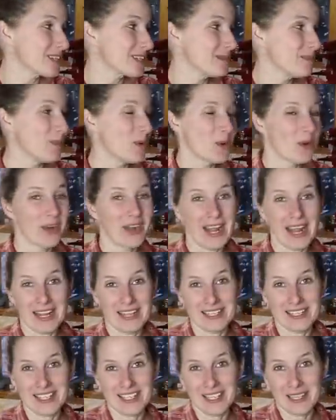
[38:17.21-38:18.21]
some more
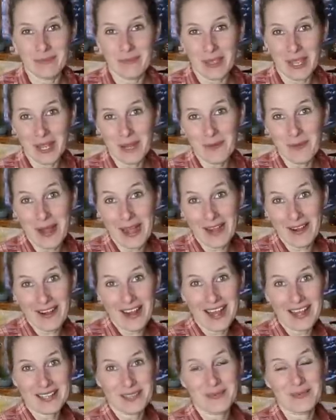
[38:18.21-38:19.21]
antique bakeware
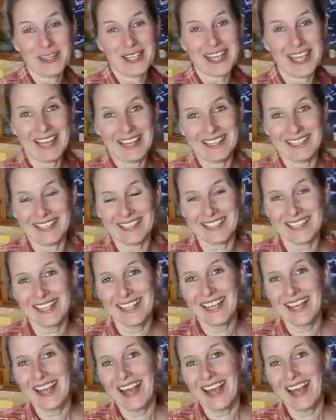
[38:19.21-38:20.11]
as we get it.